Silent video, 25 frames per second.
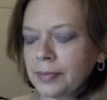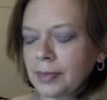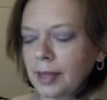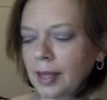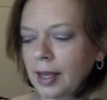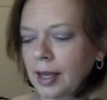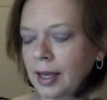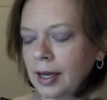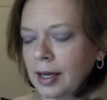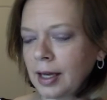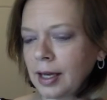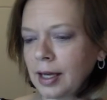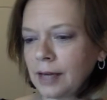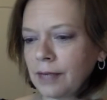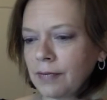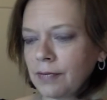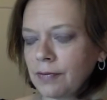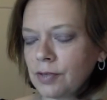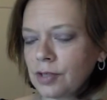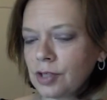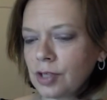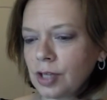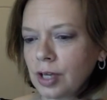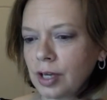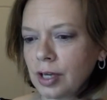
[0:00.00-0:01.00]
and I've
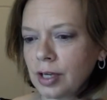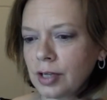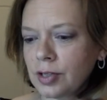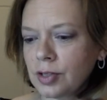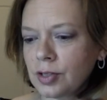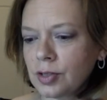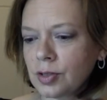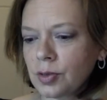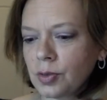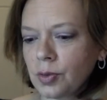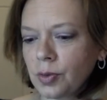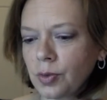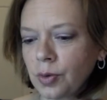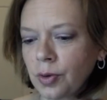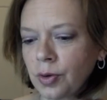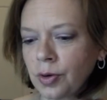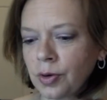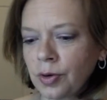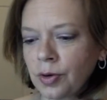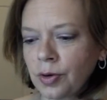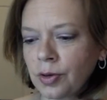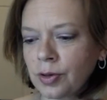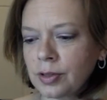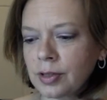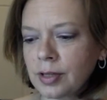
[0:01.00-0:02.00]
just
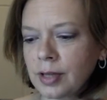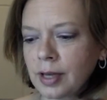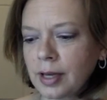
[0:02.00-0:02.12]
ordered